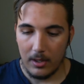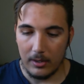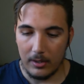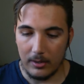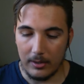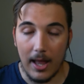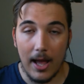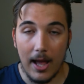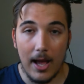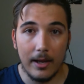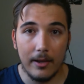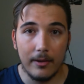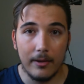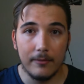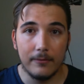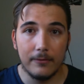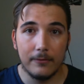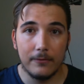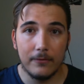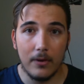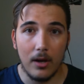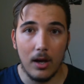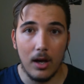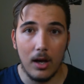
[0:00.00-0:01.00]

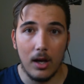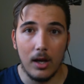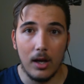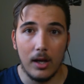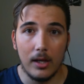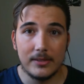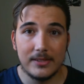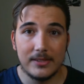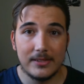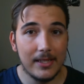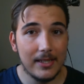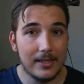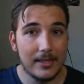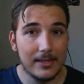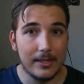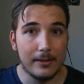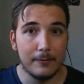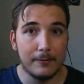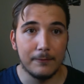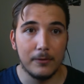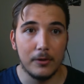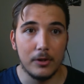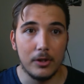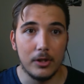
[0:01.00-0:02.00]
live
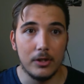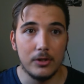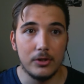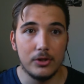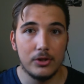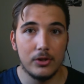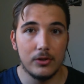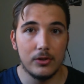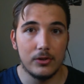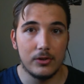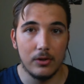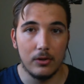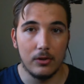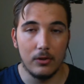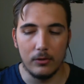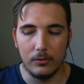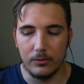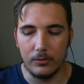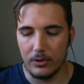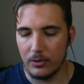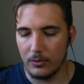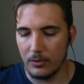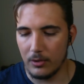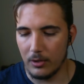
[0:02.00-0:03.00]
satellite footage,
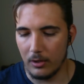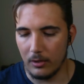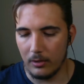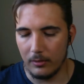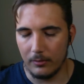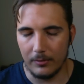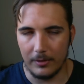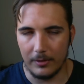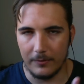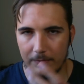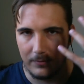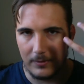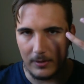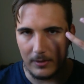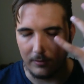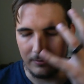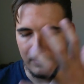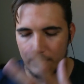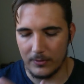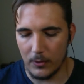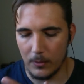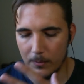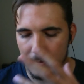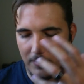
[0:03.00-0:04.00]
so if
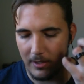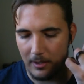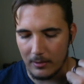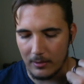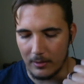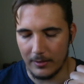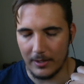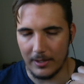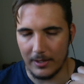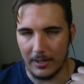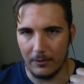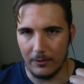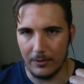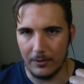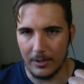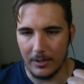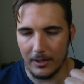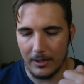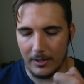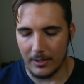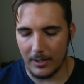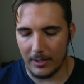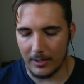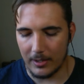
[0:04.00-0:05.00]
they're zoomed down on that
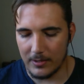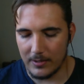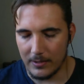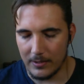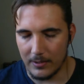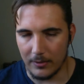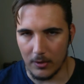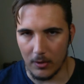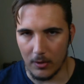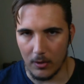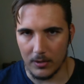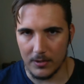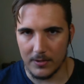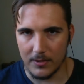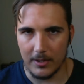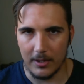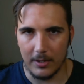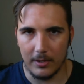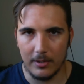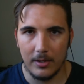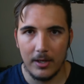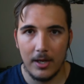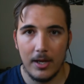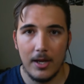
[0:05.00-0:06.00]
area and I can see the guards
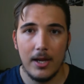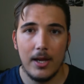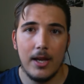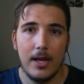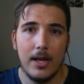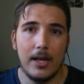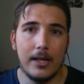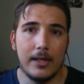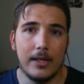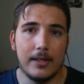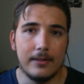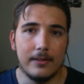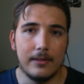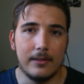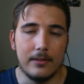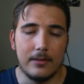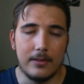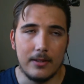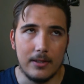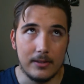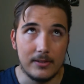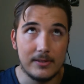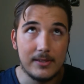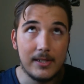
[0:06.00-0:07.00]
there,
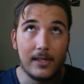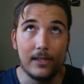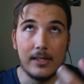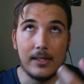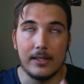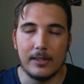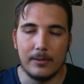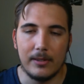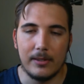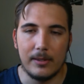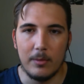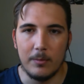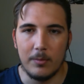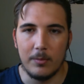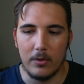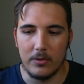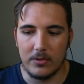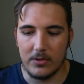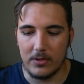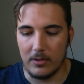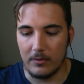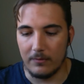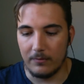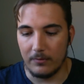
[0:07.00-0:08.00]
and the satellite can be
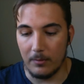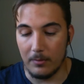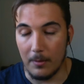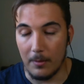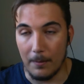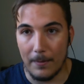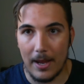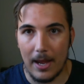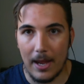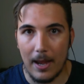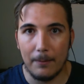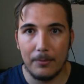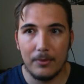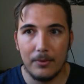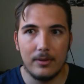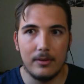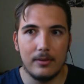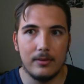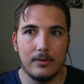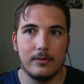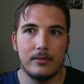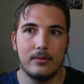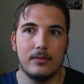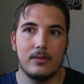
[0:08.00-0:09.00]
posted from the map,
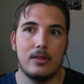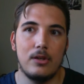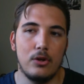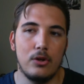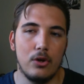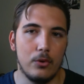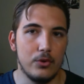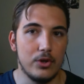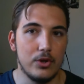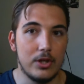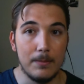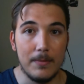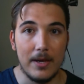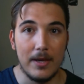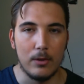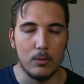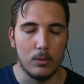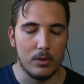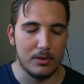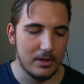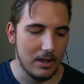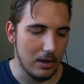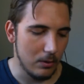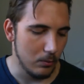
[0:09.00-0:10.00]
you can make it
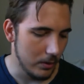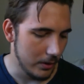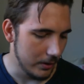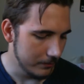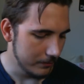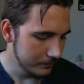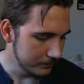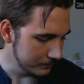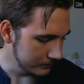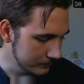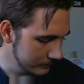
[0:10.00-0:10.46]
work that way.